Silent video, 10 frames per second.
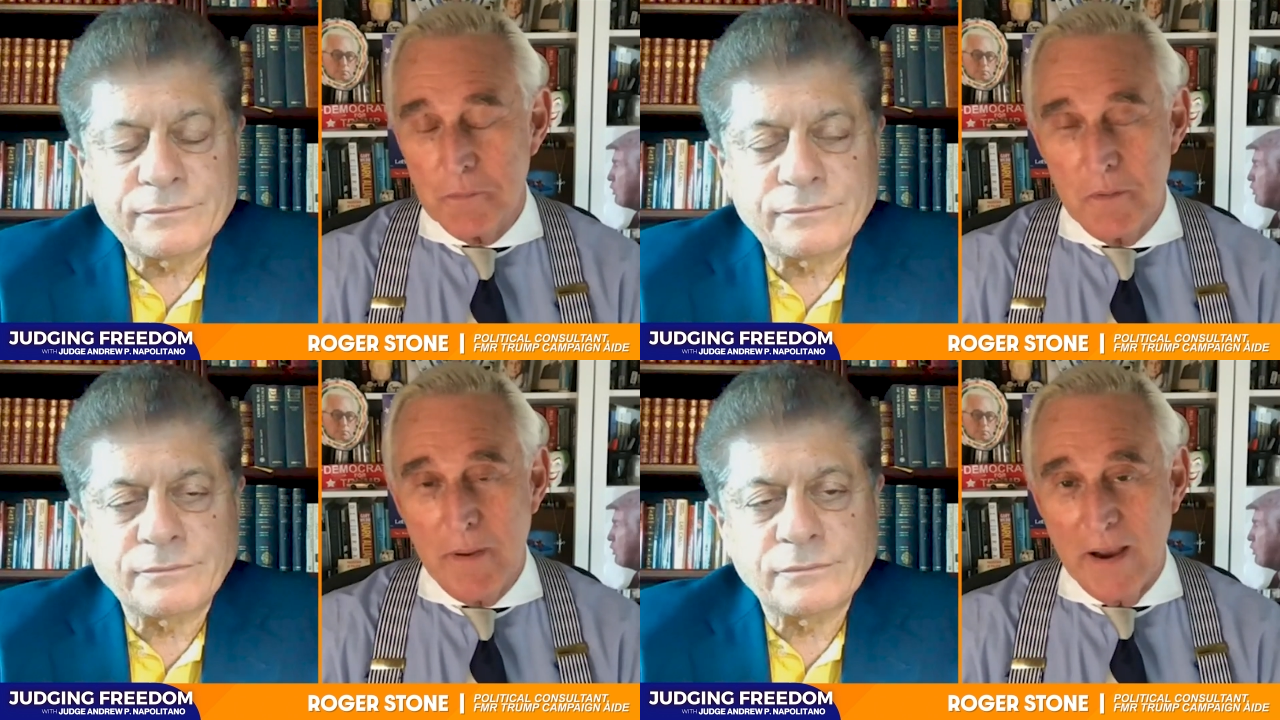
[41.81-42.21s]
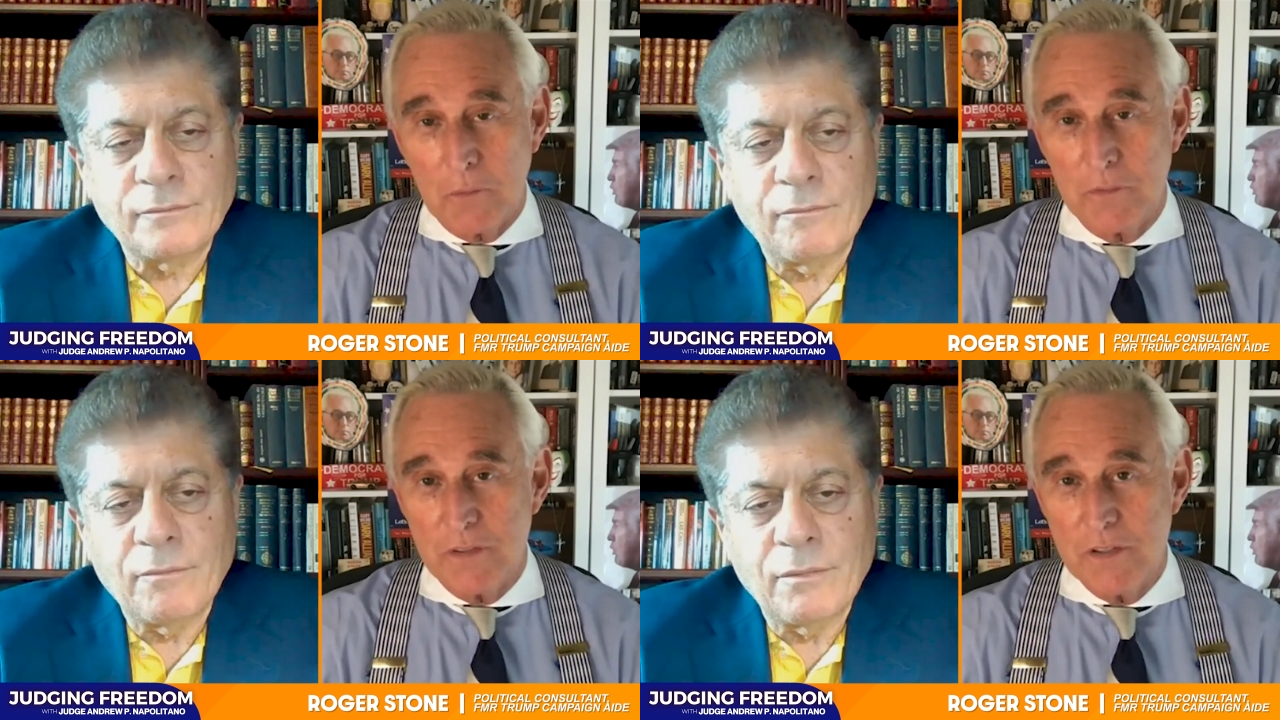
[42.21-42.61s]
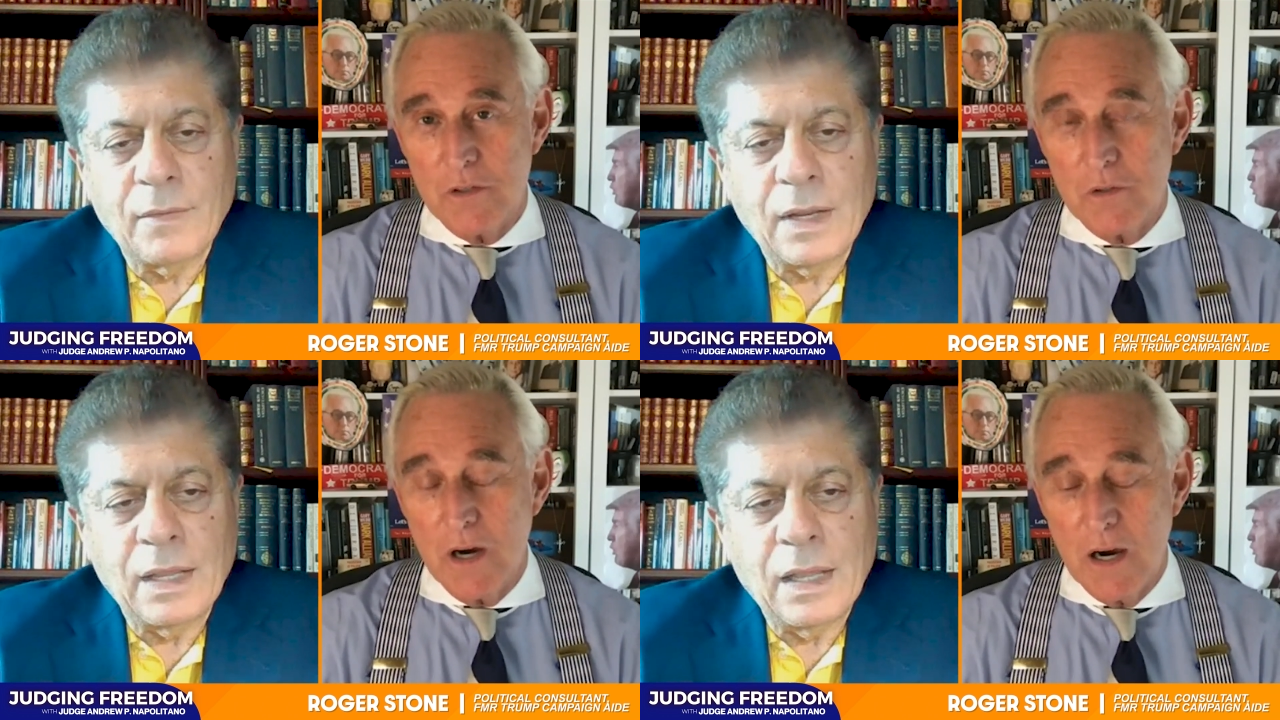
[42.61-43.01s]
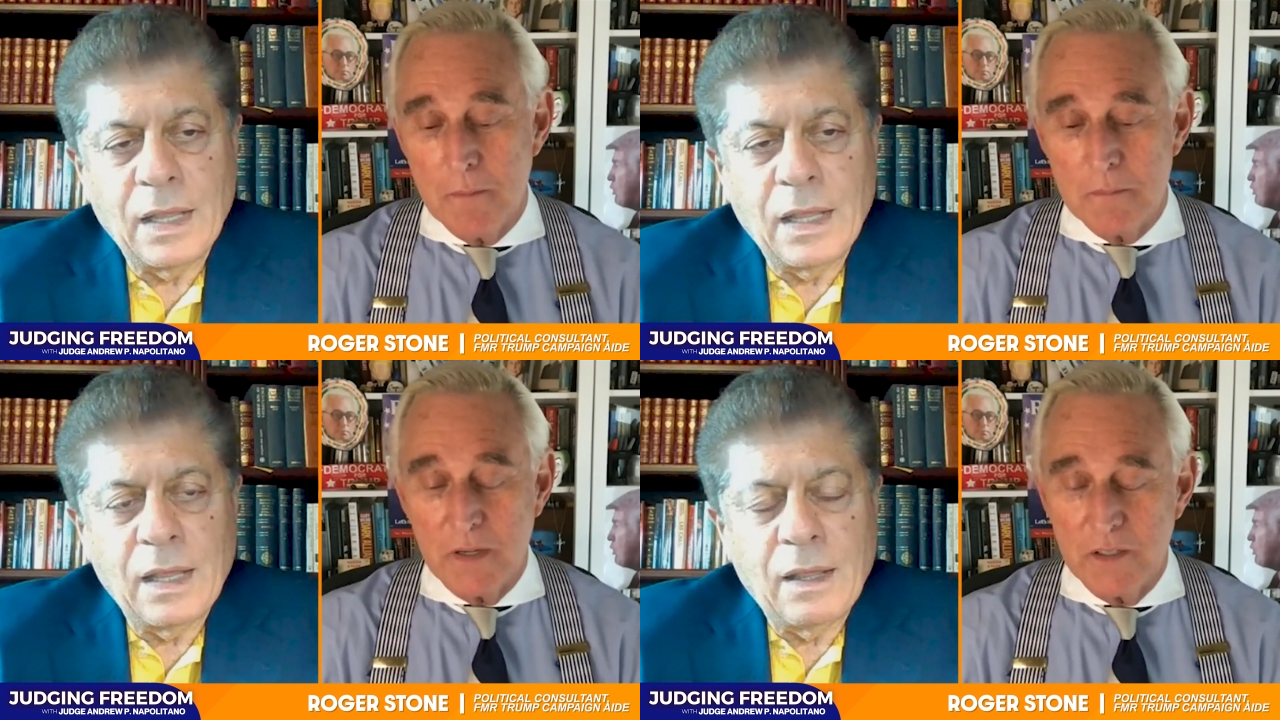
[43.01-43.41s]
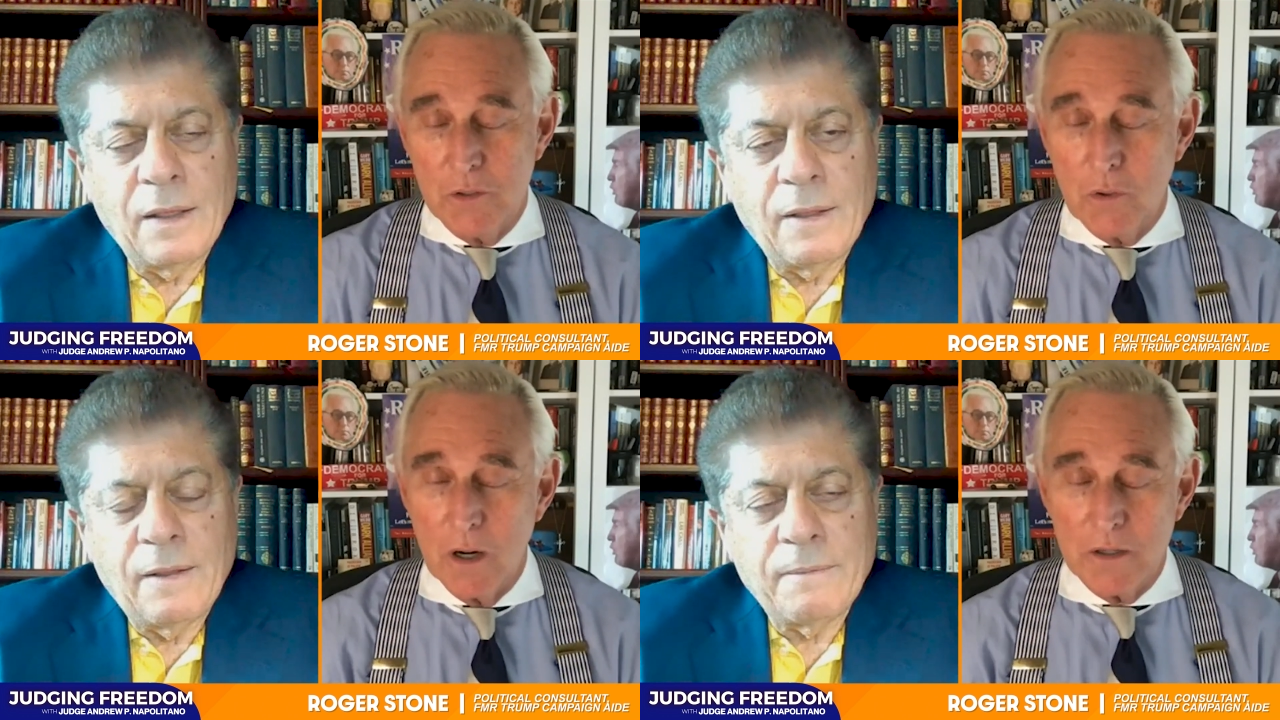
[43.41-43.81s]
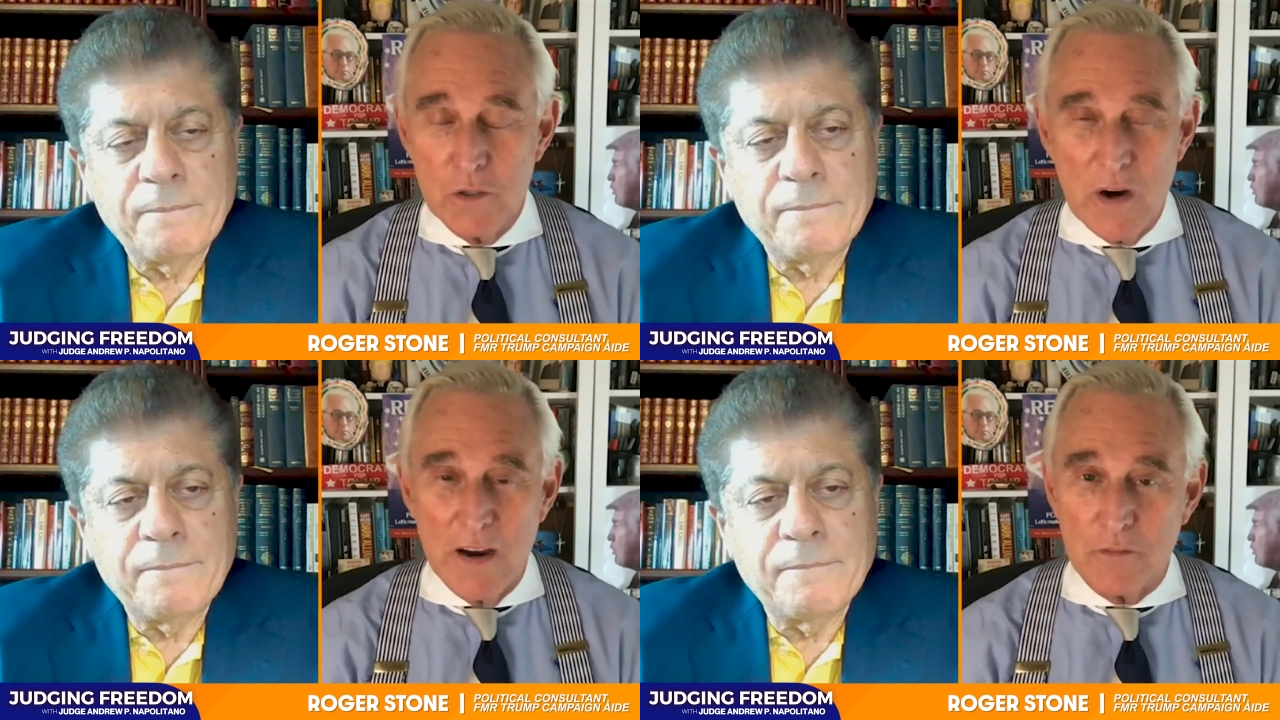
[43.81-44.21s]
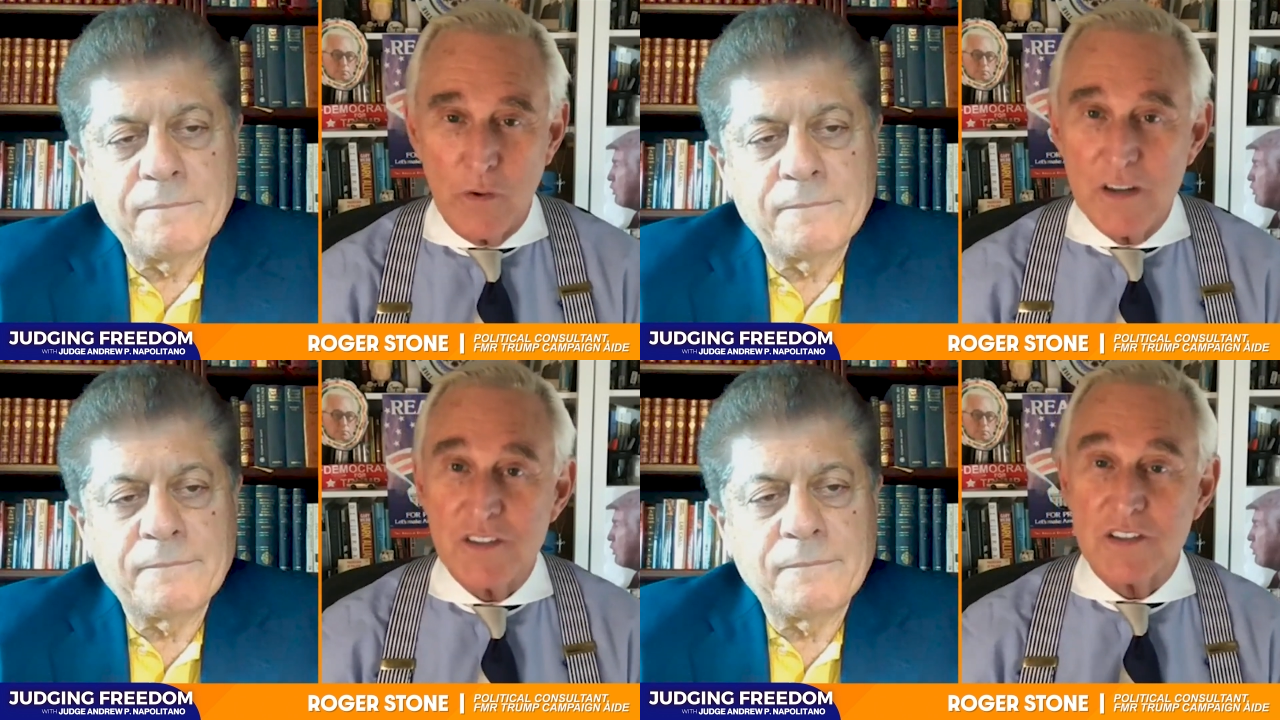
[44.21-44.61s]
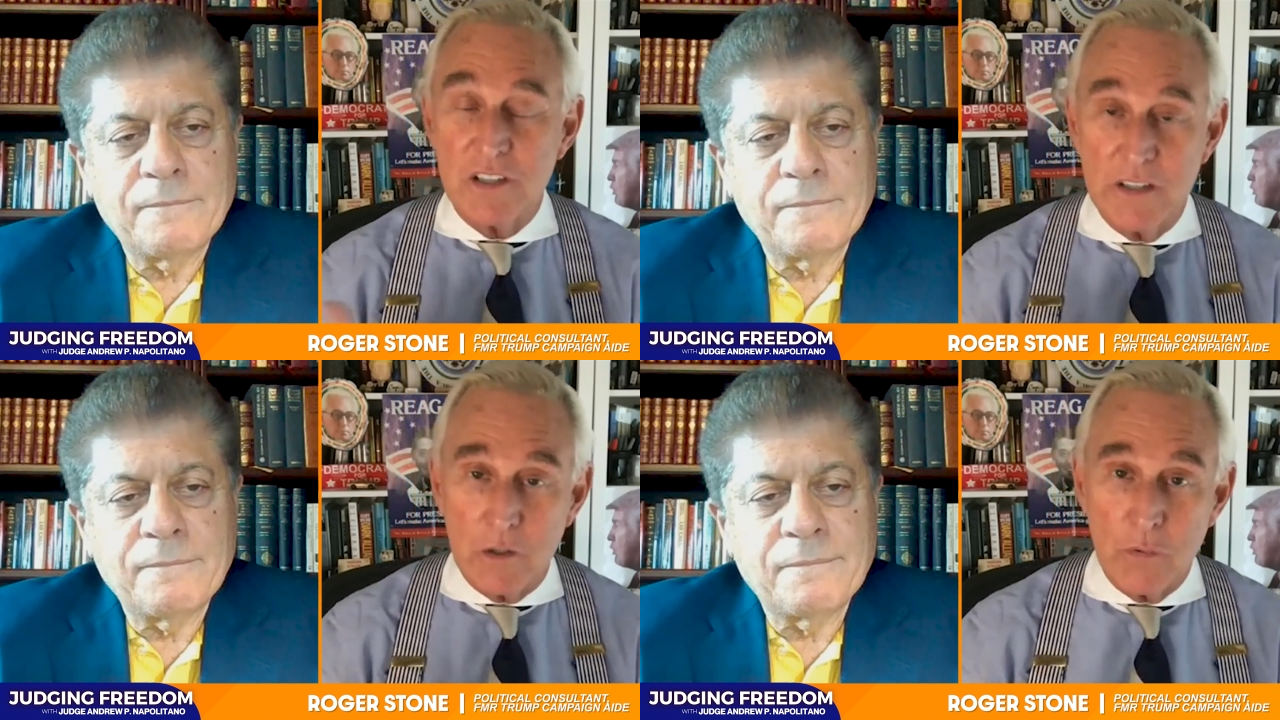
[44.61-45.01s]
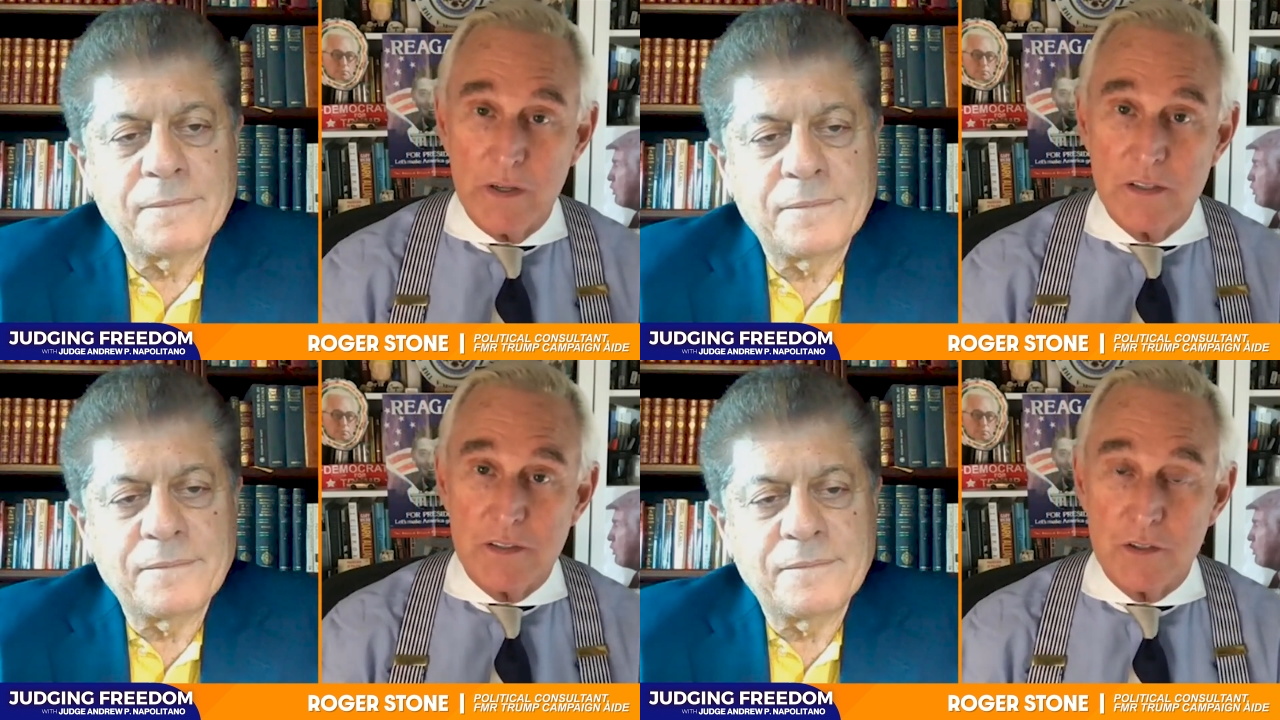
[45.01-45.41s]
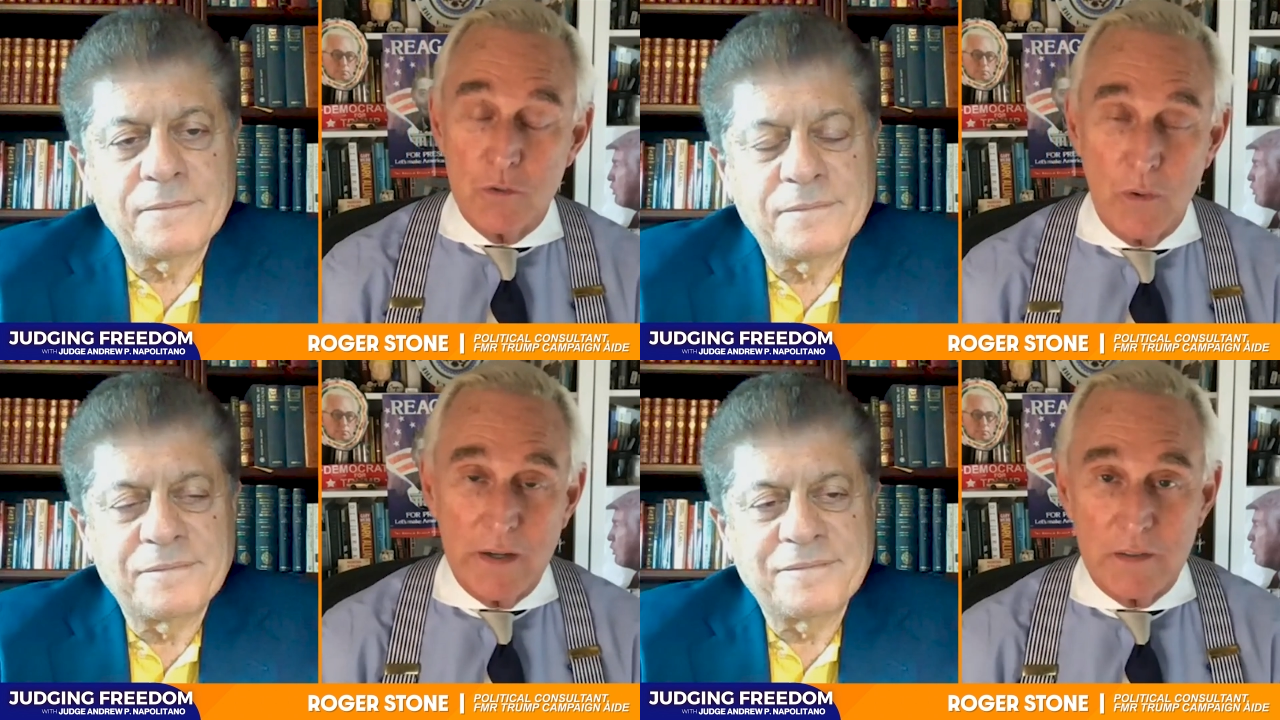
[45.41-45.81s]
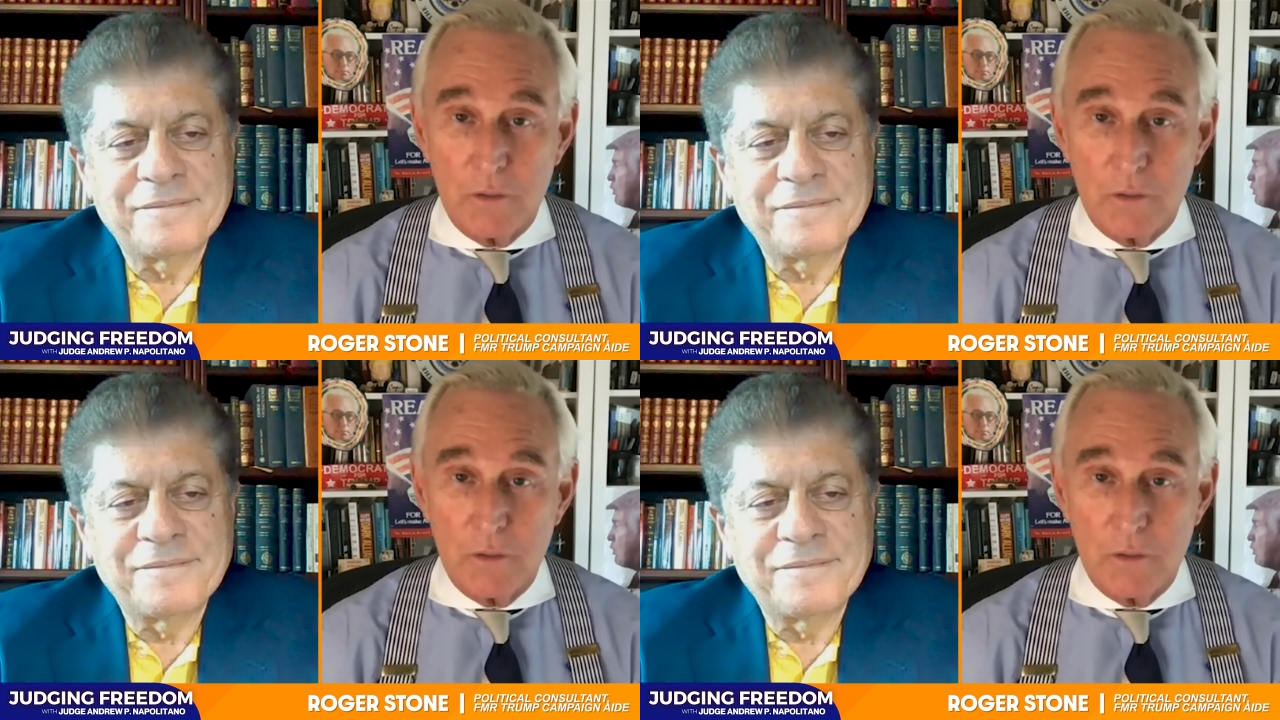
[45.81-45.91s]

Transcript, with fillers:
Speaker 1: be back with you. Um, you uh, you have graciously agreed to write